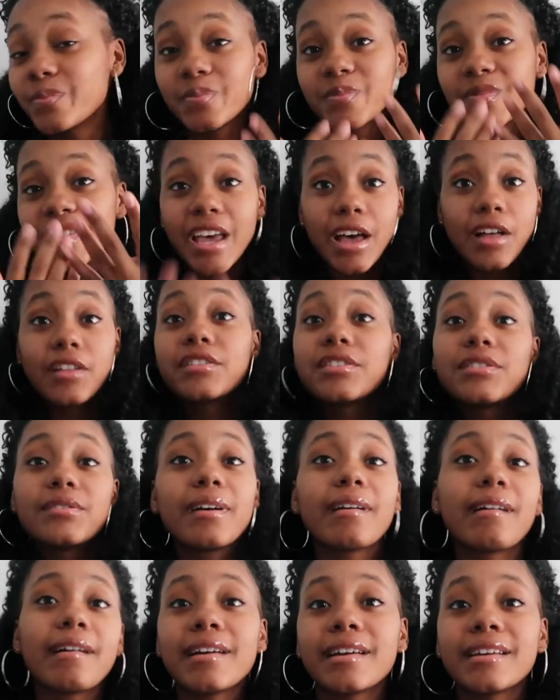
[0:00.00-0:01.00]
tell you
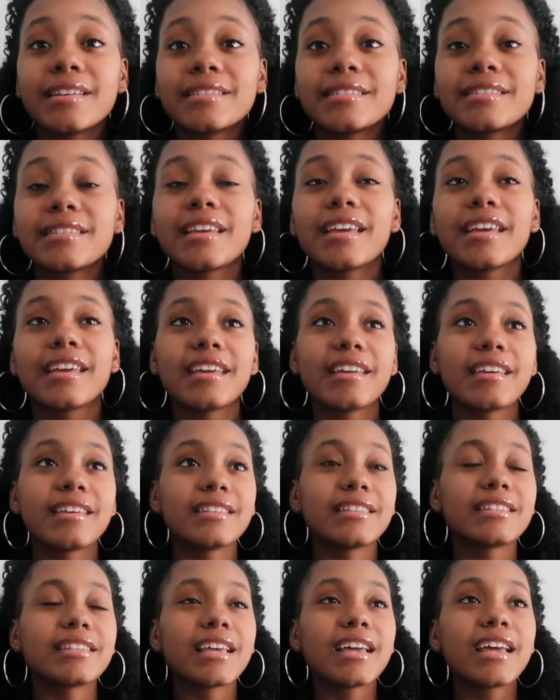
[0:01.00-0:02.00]
guys
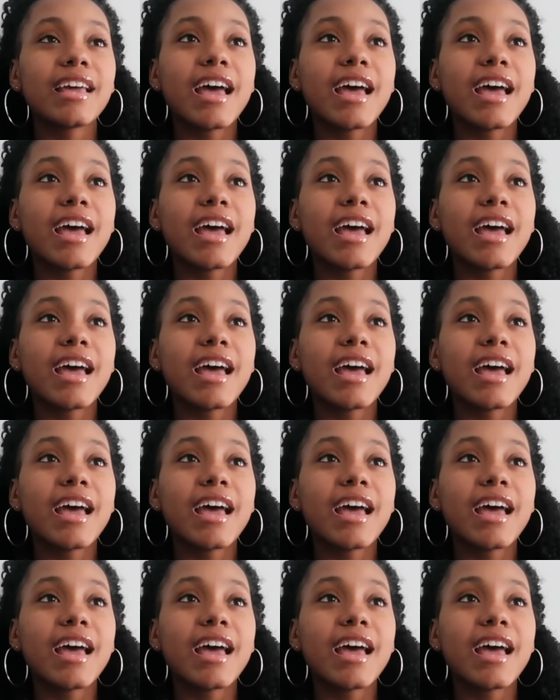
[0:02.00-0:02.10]
is